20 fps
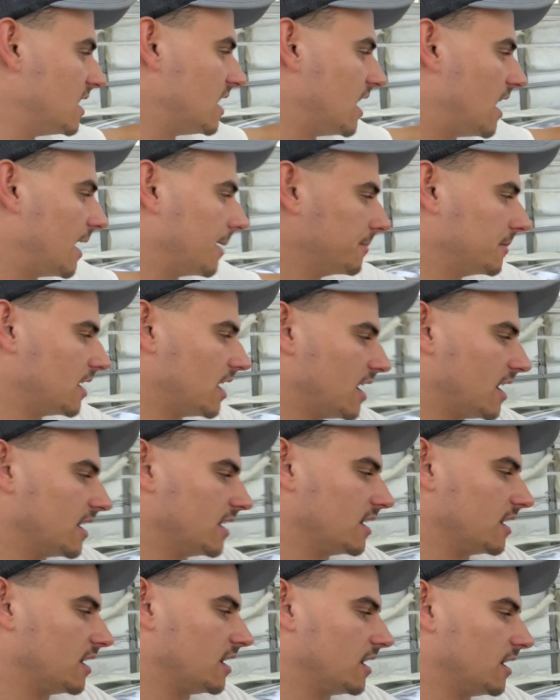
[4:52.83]
I'm
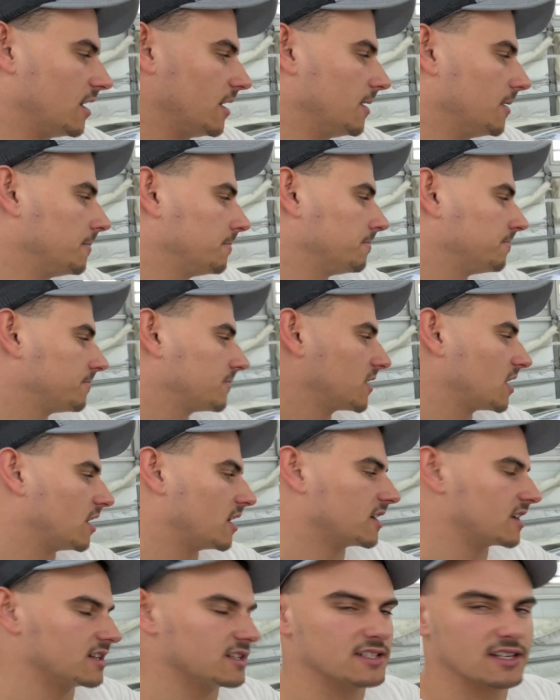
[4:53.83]
not
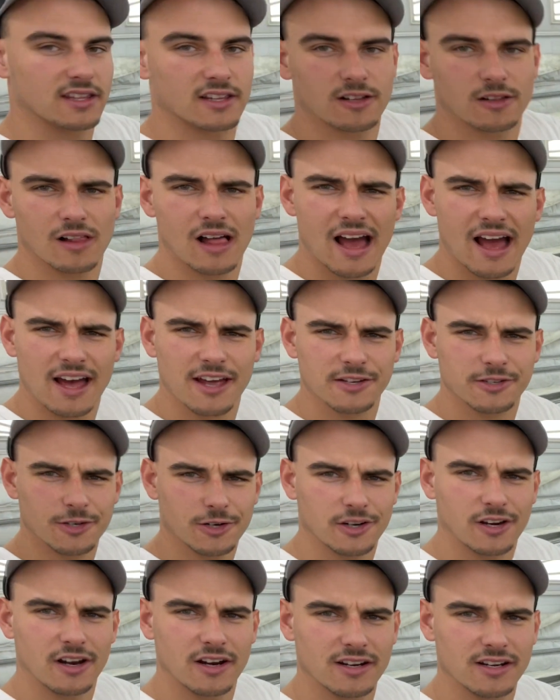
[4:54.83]
cutting into the glass or
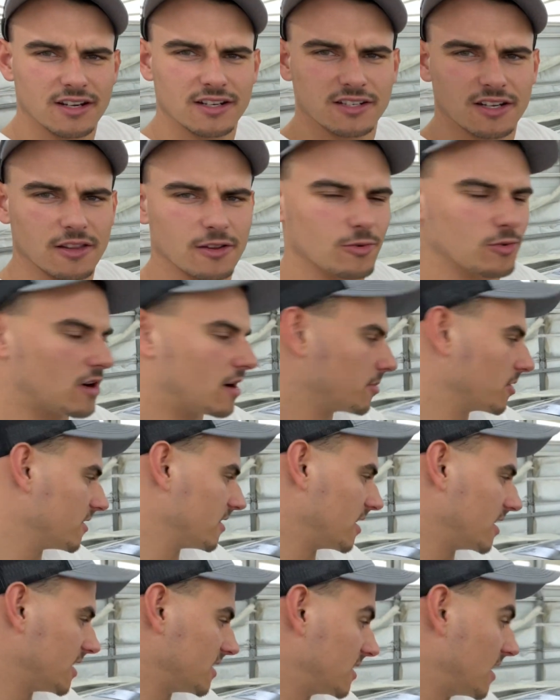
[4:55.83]
cutting into the rubber that
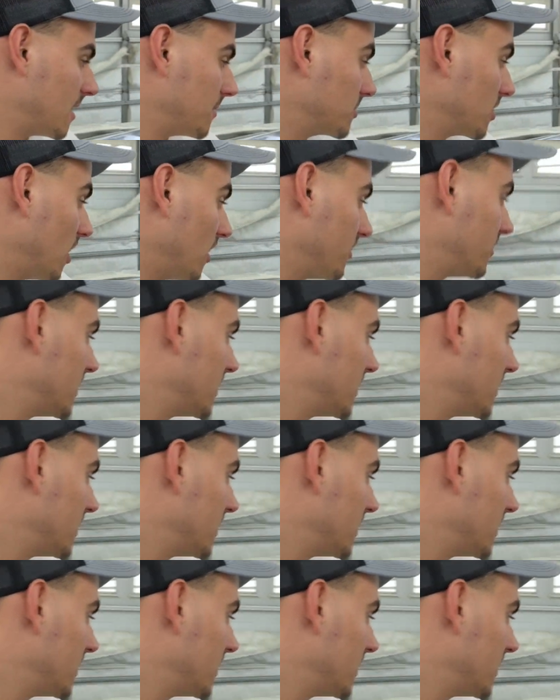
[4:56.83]
I taped off